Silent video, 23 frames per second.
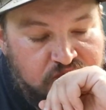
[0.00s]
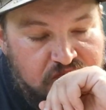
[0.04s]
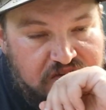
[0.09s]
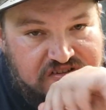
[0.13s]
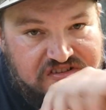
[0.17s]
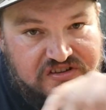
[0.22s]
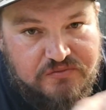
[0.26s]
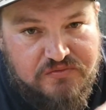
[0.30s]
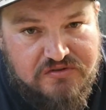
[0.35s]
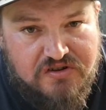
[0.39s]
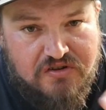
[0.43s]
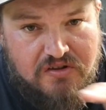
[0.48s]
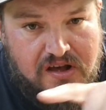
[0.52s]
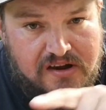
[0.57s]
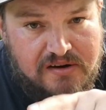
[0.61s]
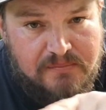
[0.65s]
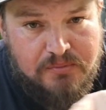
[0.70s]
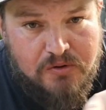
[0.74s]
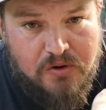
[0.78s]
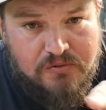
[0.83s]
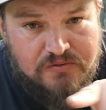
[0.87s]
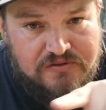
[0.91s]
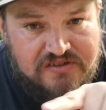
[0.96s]
because there was a lot
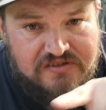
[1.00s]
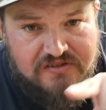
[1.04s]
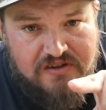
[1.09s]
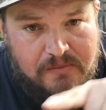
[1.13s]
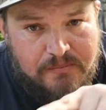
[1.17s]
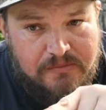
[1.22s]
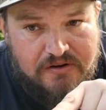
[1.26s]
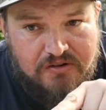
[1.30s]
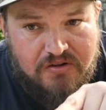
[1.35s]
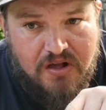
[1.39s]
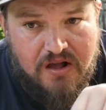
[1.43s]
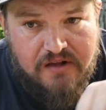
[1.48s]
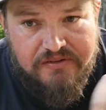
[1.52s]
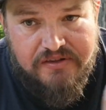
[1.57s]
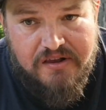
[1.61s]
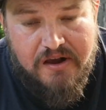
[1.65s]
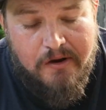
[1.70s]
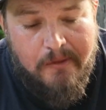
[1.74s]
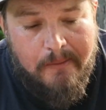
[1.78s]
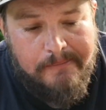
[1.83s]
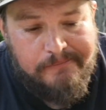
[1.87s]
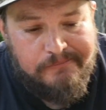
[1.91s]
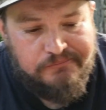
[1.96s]
of bones coming along
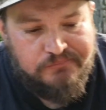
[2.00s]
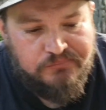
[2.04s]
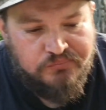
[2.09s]
there.